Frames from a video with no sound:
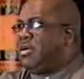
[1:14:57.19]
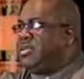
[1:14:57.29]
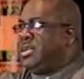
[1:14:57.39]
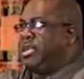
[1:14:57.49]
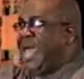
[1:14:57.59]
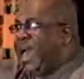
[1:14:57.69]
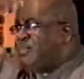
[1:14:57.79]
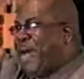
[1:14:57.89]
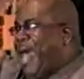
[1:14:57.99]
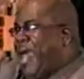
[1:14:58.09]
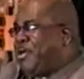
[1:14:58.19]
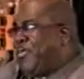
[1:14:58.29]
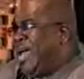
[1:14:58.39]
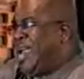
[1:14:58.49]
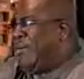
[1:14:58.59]
The cap I had on
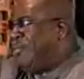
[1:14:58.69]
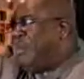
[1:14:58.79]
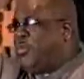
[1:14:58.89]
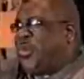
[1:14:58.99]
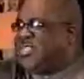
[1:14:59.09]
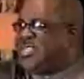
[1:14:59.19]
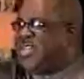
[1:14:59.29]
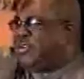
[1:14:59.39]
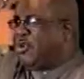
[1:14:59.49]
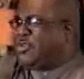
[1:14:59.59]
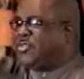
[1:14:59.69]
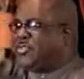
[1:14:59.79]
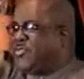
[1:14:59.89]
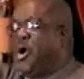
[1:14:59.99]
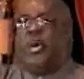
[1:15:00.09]
my head, I don't remember what it said across the
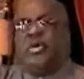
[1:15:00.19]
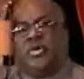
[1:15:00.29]
front. Oh, I know